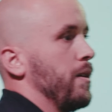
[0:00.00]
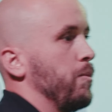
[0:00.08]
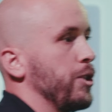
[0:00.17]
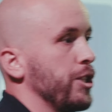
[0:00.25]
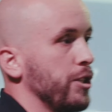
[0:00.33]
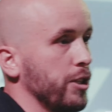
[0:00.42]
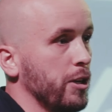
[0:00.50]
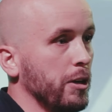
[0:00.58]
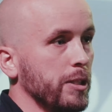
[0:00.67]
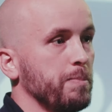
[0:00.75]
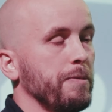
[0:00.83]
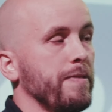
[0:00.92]
which is the
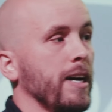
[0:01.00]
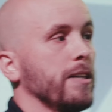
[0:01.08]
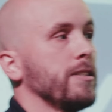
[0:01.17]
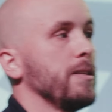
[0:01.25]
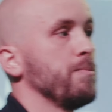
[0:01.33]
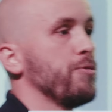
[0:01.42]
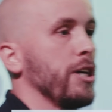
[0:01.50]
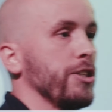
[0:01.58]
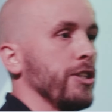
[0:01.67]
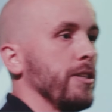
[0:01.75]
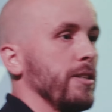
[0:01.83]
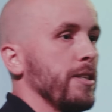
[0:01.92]
cost per thousand
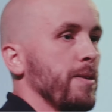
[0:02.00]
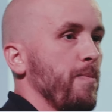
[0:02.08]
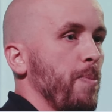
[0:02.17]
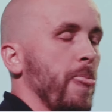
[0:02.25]
impressions